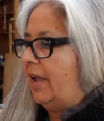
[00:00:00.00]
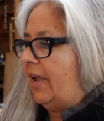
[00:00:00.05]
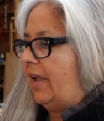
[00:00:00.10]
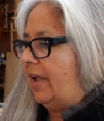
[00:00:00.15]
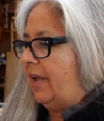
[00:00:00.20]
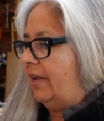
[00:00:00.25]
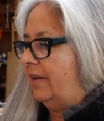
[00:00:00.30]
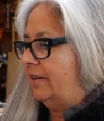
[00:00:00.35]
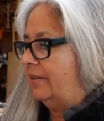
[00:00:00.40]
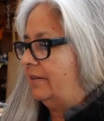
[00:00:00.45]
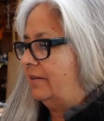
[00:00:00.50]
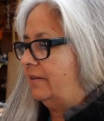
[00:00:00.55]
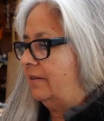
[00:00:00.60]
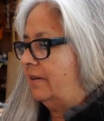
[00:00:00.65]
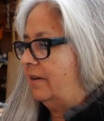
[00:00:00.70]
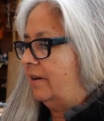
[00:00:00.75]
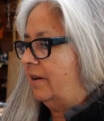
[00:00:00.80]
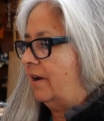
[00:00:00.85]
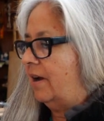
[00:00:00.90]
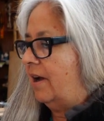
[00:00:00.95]
and
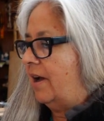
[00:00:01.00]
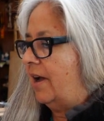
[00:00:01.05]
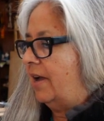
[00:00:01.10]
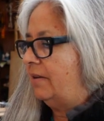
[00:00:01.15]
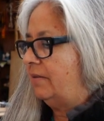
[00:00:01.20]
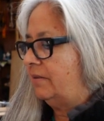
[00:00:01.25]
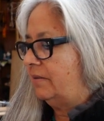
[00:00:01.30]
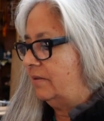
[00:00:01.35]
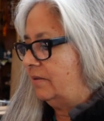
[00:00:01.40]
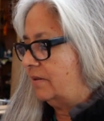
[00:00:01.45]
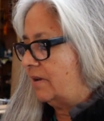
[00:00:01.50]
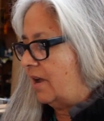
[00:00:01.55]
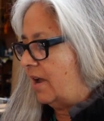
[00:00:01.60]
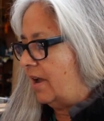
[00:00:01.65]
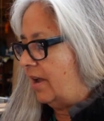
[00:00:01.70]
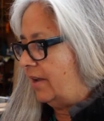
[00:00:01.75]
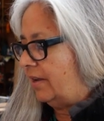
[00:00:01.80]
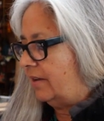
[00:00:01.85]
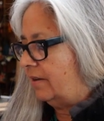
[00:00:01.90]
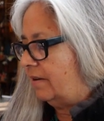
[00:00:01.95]
I
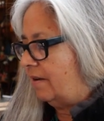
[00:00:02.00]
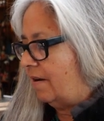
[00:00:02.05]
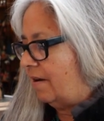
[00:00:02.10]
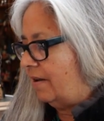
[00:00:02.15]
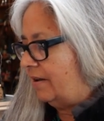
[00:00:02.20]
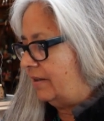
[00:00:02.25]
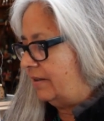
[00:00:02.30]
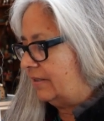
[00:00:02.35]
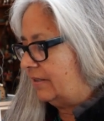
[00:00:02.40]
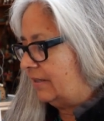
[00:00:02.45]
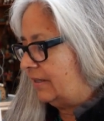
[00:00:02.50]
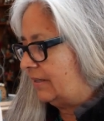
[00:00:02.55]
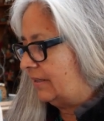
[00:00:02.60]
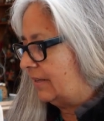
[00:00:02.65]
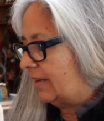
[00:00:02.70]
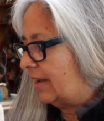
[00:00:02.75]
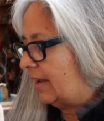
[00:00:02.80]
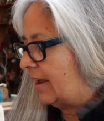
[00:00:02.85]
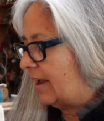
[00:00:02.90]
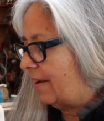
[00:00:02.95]
I can honestly
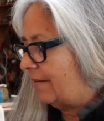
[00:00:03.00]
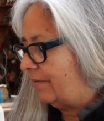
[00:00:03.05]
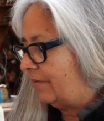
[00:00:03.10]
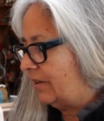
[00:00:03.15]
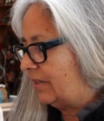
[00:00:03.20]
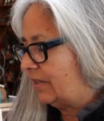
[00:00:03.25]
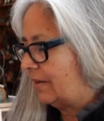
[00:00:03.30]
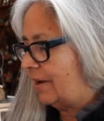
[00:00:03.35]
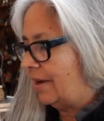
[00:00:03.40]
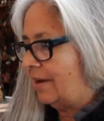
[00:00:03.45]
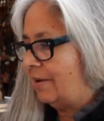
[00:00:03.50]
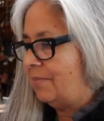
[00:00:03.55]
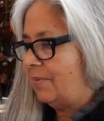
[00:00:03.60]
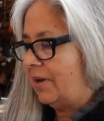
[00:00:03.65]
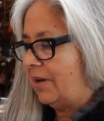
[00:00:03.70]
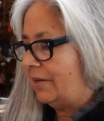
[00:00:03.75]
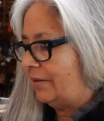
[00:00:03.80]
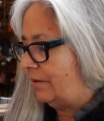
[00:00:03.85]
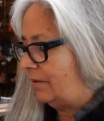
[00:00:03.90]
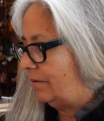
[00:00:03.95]
say every time
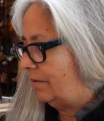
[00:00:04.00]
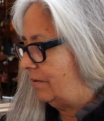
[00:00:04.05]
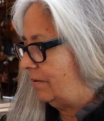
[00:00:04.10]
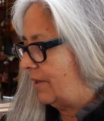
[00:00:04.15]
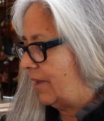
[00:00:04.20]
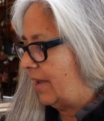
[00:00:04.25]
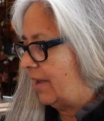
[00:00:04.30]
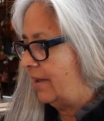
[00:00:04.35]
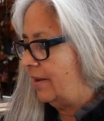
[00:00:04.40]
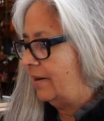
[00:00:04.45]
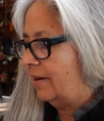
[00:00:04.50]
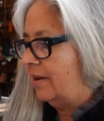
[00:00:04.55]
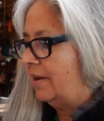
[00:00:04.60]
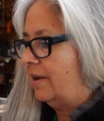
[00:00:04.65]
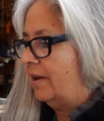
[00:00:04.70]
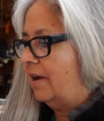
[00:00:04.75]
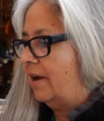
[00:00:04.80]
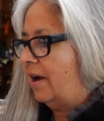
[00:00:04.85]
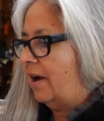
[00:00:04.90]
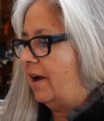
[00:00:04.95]
I do that,
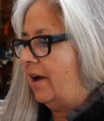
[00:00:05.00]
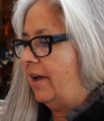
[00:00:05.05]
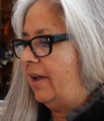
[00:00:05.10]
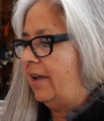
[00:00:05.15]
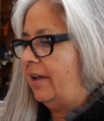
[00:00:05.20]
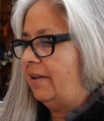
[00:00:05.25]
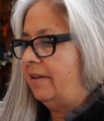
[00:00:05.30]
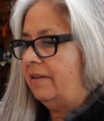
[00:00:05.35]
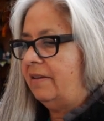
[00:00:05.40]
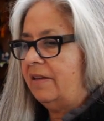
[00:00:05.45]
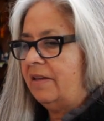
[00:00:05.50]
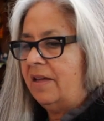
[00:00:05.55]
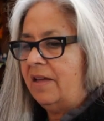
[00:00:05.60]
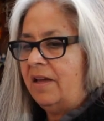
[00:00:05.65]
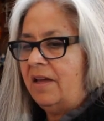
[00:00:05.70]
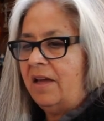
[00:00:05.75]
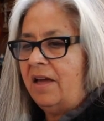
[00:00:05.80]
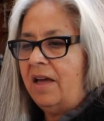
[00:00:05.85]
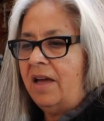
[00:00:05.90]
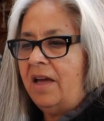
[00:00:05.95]
I,
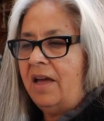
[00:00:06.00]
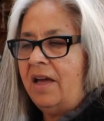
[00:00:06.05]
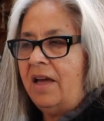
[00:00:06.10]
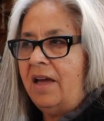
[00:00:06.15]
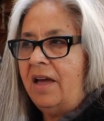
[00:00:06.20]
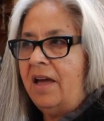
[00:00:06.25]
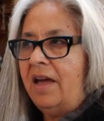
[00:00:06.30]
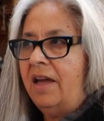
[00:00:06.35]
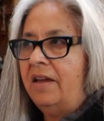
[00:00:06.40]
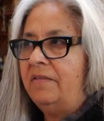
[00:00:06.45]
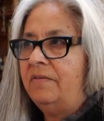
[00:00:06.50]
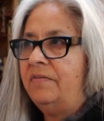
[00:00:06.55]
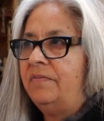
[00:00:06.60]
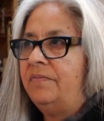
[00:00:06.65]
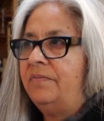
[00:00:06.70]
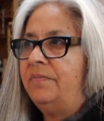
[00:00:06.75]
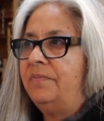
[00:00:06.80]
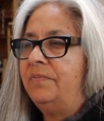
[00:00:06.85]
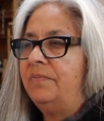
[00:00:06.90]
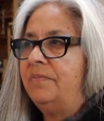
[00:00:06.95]
I've,
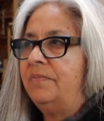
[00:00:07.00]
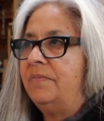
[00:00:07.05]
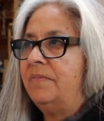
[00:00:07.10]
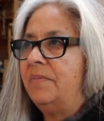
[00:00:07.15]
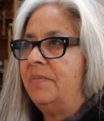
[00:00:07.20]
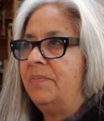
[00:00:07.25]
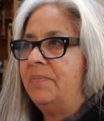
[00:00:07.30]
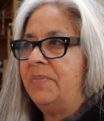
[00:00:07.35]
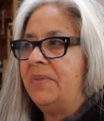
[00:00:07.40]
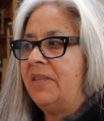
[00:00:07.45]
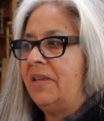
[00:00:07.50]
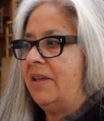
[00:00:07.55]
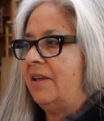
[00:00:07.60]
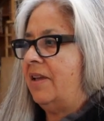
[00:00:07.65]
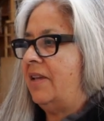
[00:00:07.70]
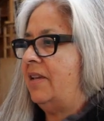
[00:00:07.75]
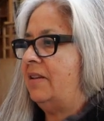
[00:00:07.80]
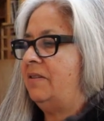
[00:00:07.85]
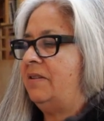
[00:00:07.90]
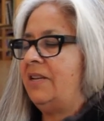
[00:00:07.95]

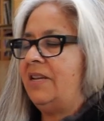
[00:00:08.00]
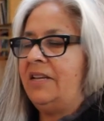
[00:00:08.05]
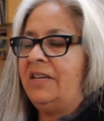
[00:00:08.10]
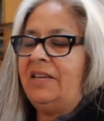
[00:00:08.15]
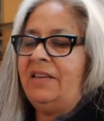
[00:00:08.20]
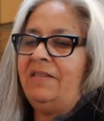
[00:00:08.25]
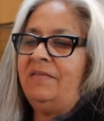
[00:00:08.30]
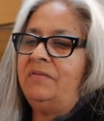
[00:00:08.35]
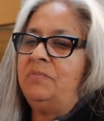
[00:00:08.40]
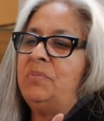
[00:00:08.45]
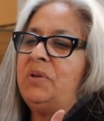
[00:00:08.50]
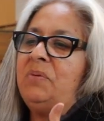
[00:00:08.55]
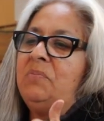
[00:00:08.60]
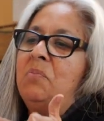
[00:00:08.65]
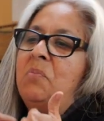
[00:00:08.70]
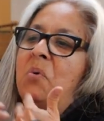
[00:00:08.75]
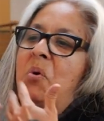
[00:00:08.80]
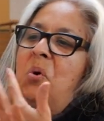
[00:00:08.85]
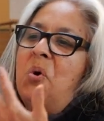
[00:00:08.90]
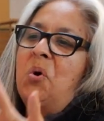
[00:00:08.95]
it, it gives me
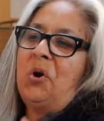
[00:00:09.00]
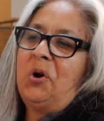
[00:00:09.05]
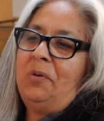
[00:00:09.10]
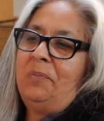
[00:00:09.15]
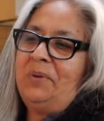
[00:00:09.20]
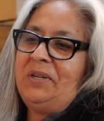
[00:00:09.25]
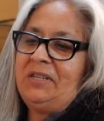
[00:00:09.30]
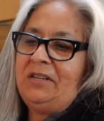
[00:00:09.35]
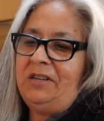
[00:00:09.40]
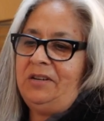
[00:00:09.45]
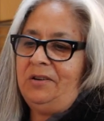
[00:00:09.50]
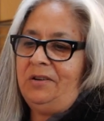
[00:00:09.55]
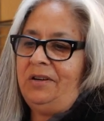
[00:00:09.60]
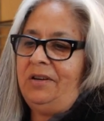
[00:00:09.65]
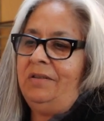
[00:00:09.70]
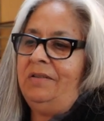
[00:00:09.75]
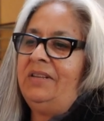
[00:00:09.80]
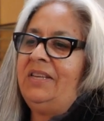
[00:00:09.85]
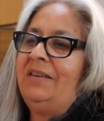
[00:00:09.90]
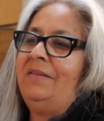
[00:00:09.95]
more
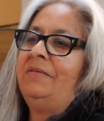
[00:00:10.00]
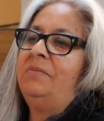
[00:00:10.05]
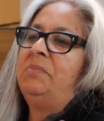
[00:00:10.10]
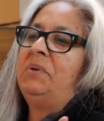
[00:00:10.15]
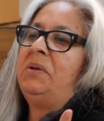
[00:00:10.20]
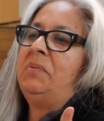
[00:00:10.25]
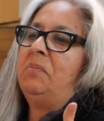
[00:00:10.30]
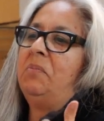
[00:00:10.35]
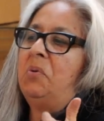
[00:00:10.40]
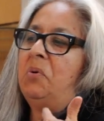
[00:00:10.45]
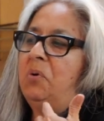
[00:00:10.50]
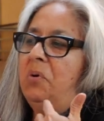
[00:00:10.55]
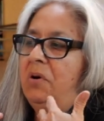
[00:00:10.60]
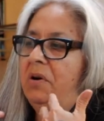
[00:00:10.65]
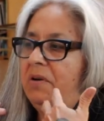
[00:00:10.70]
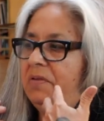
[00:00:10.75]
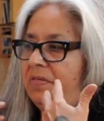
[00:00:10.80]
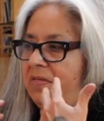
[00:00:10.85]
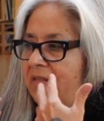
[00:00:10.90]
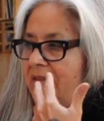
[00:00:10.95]
material, it gives me
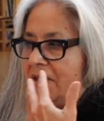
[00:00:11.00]
more,